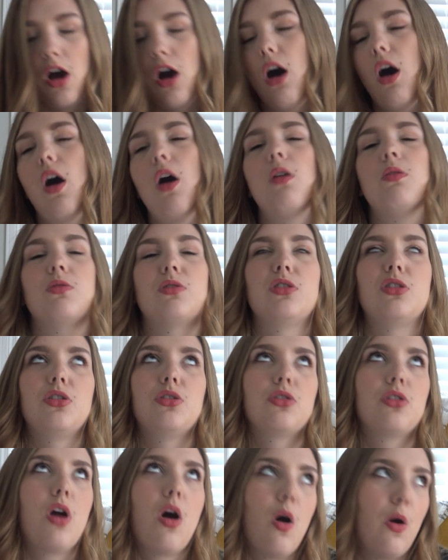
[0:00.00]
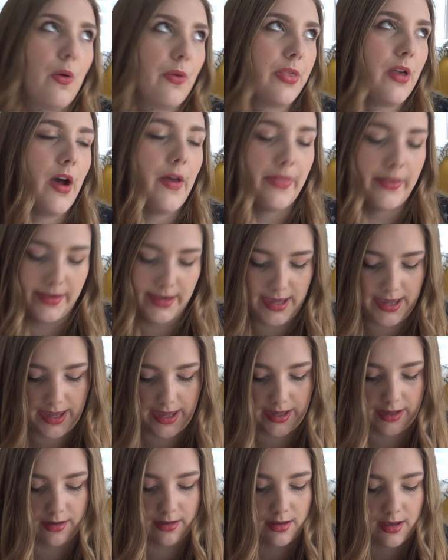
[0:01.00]
Oh no, thought the
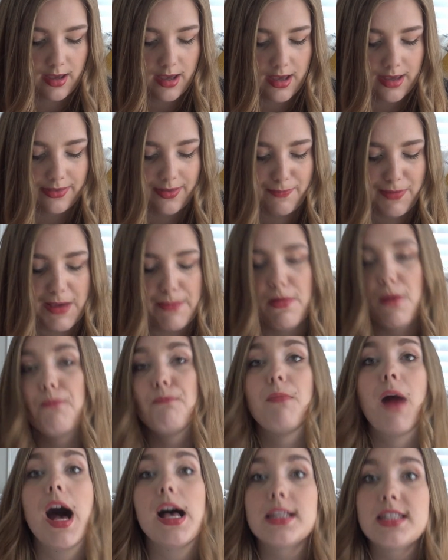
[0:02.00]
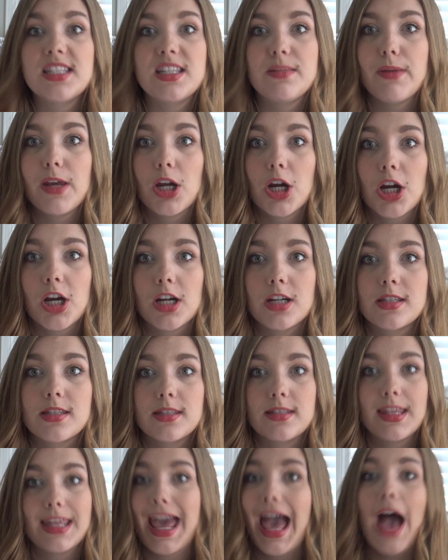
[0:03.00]
king. The people must be
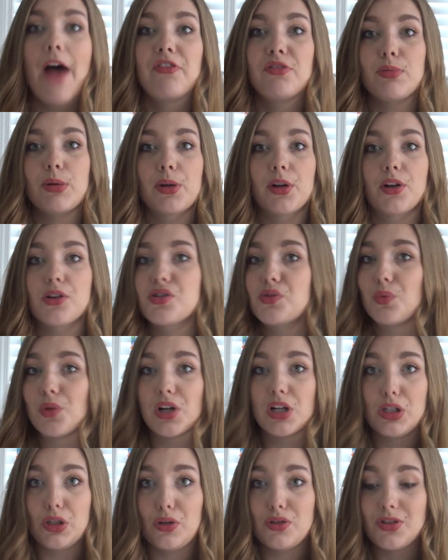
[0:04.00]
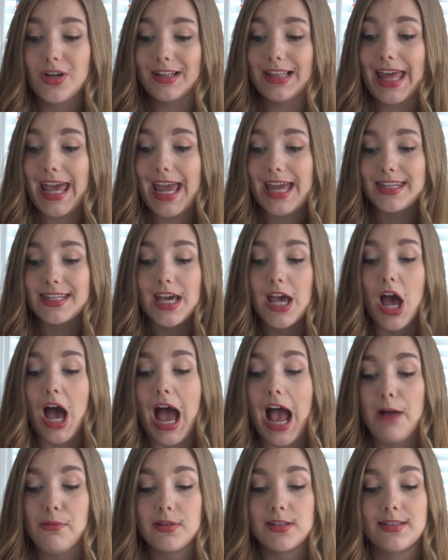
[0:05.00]
cursed. They have to be cursed. We're going to lose our land.
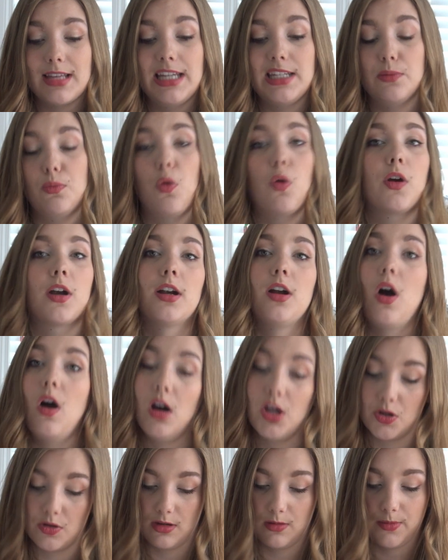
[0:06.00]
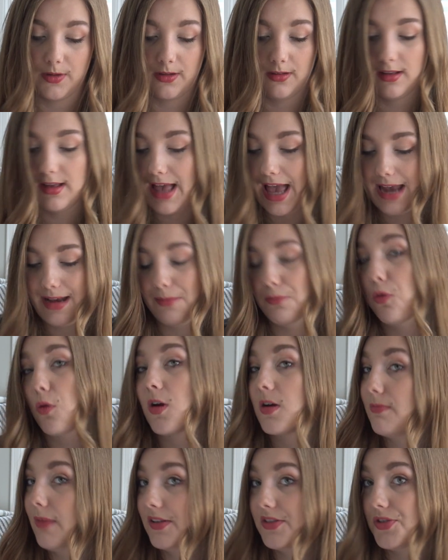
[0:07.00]
I will send more honorable and
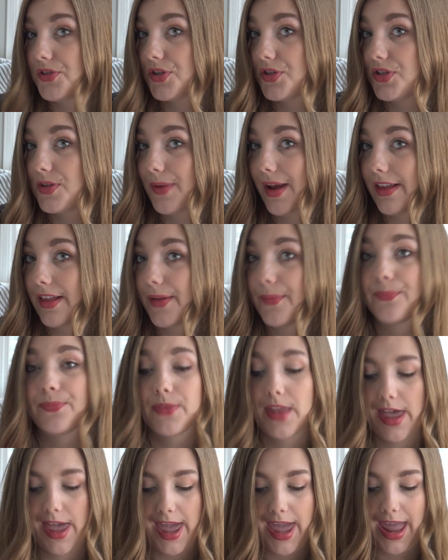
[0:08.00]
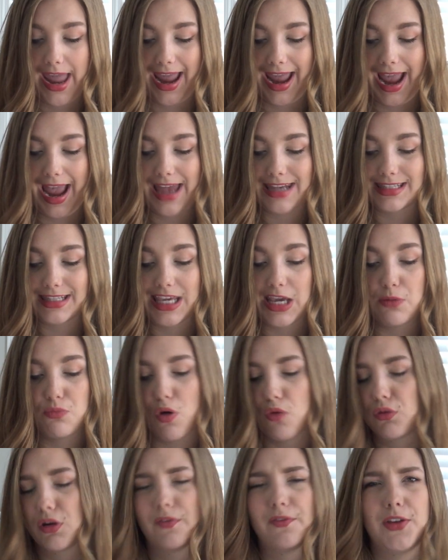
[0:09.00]
important messengers to Balaam, and he
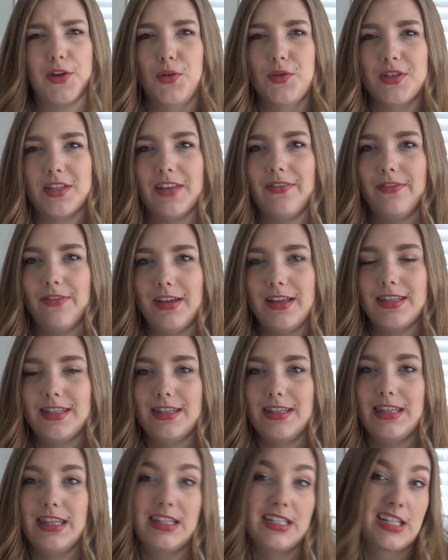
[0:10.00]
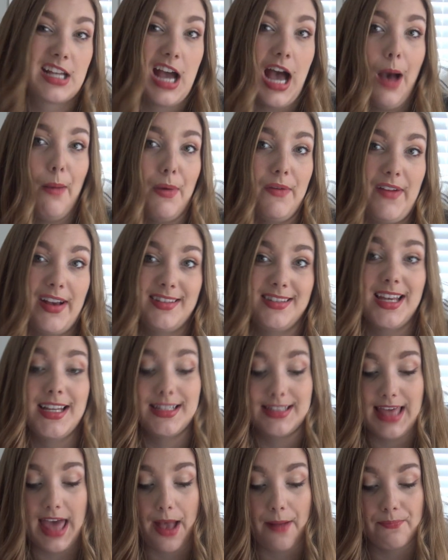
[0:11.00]
won't refuse to come if I
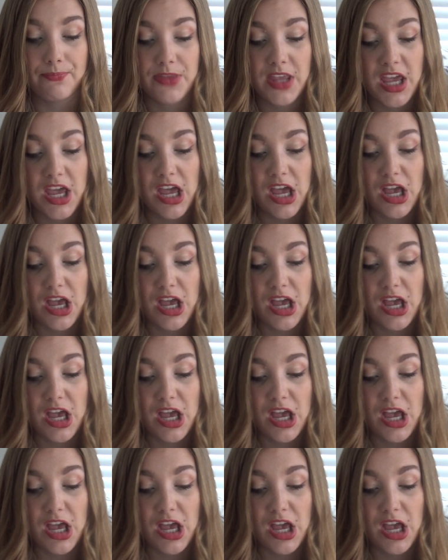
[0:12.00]
send them.